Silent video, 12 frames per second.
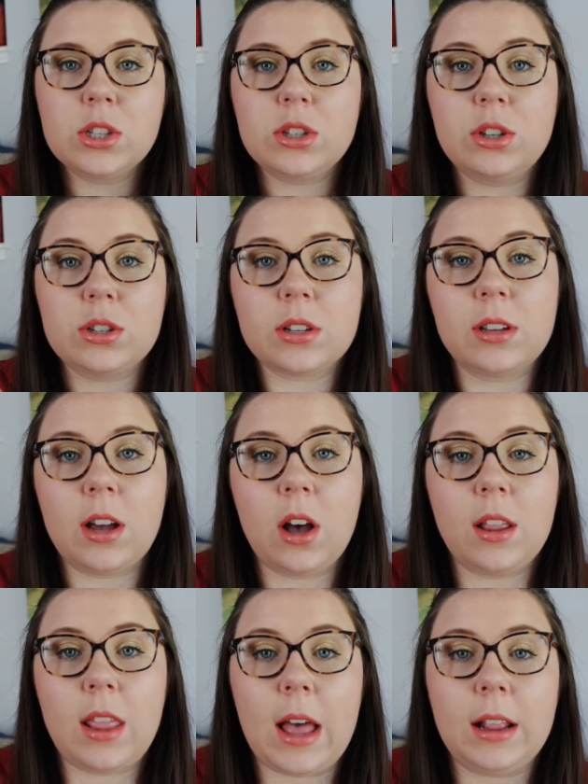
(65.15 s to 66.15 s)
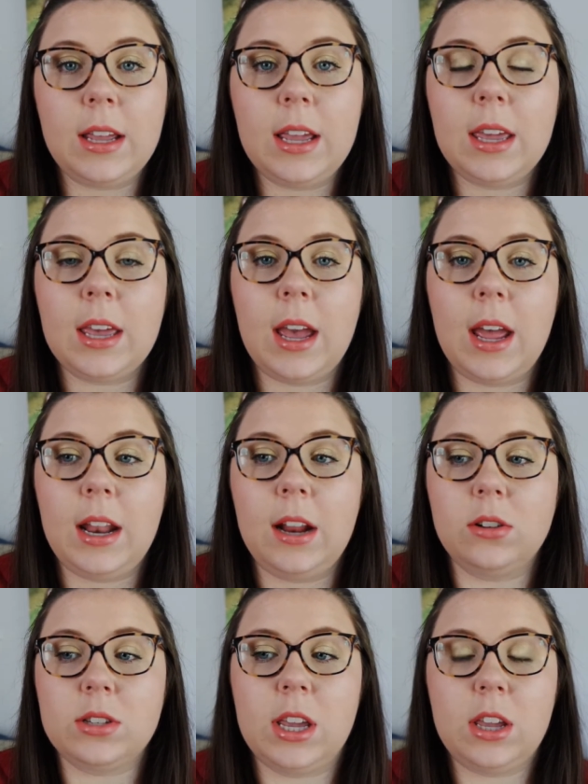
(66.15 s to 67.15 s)
So you just click on that link and
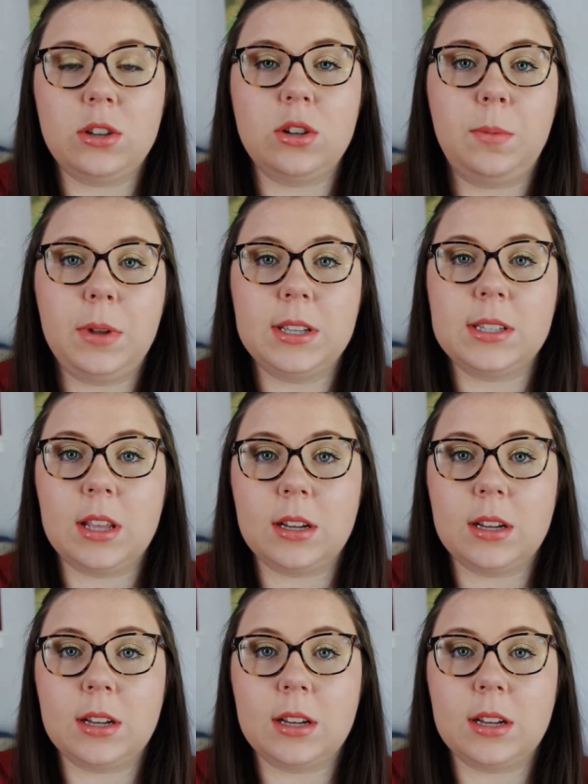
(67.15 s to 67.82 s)
it'll take you to a place